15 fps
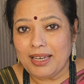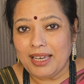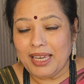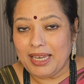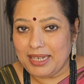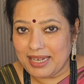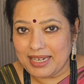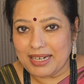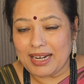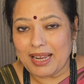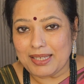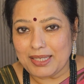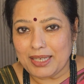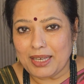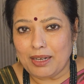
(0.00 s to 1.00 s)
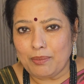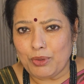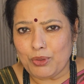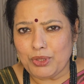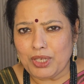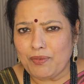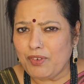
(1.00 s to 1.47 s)
Indian classical
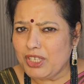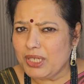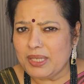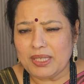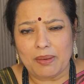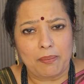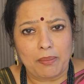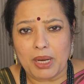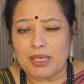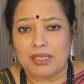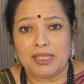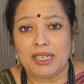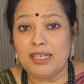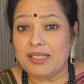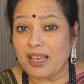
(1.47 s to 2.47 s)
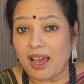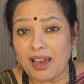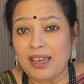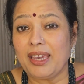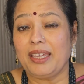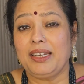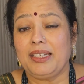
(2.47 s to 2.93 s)
music, which is a must. It's our
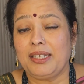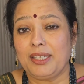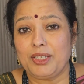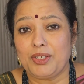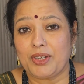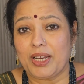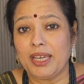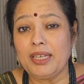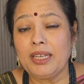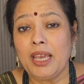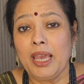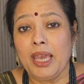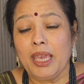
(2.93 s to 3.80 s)
heritage, right?